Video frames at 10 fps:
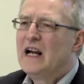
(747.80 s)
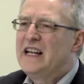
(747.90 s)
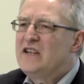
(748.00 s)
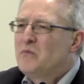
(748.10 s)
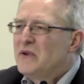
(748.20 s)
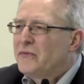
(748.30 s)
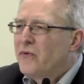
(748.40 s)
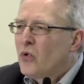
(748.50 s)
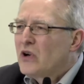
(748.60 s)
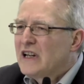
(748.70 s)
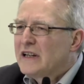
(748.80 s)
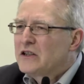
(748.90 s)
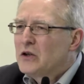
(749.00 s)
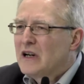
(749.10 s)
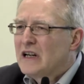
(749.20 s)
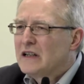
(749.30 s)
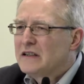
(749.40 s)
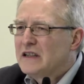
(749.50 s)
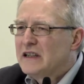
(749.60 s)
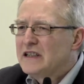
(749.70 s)
And even before that, you
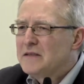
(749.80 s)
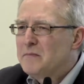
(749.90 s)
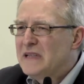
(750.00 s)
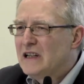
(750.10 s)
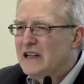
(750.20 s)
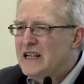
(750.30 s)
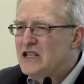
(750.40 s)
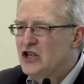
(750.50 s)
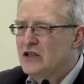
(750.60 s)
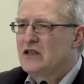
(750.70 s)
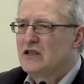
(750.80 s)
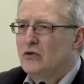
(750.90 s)
had in the Middle Ages